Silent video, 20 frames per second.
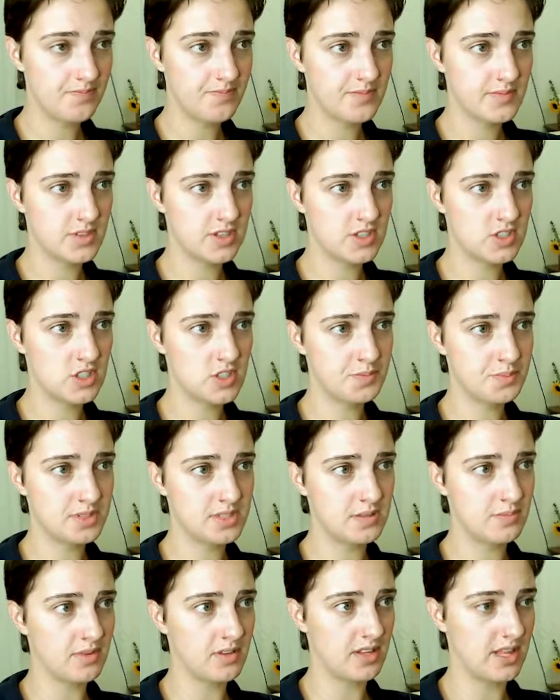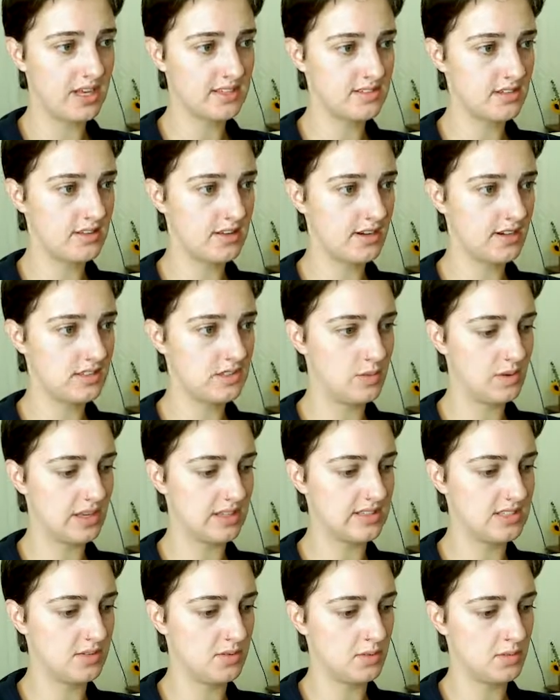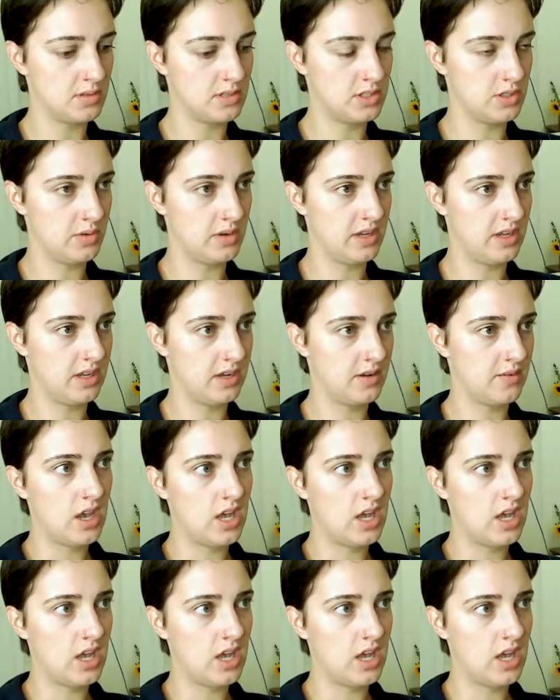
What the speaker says: So let's just put some glass on there so we can see what we're doing.